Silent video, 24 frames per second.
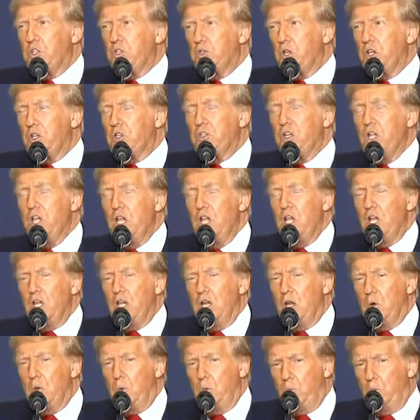Because, you
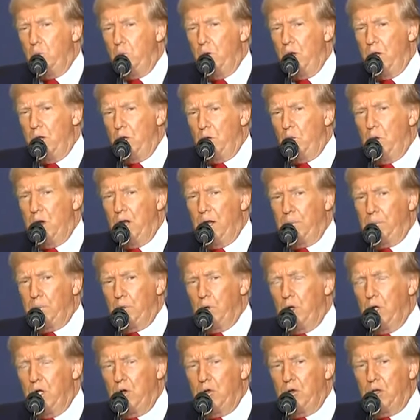know, when it went up to
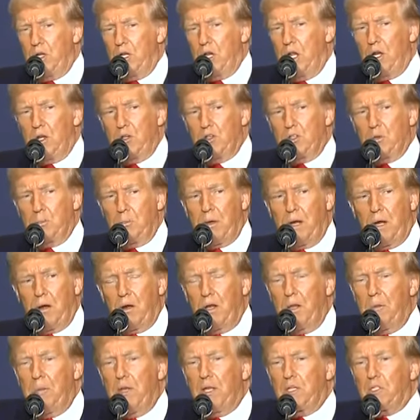$100 a barrel,
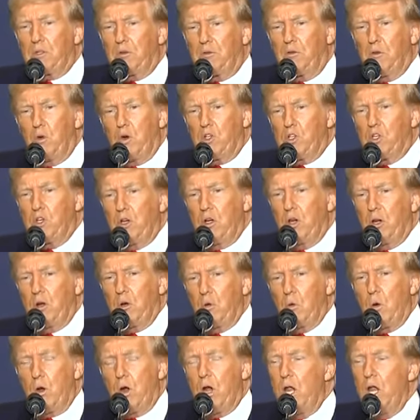he makes a fortune on a
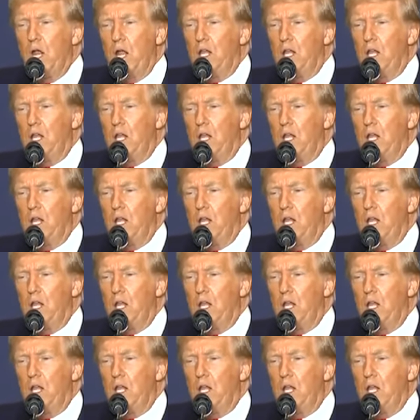war.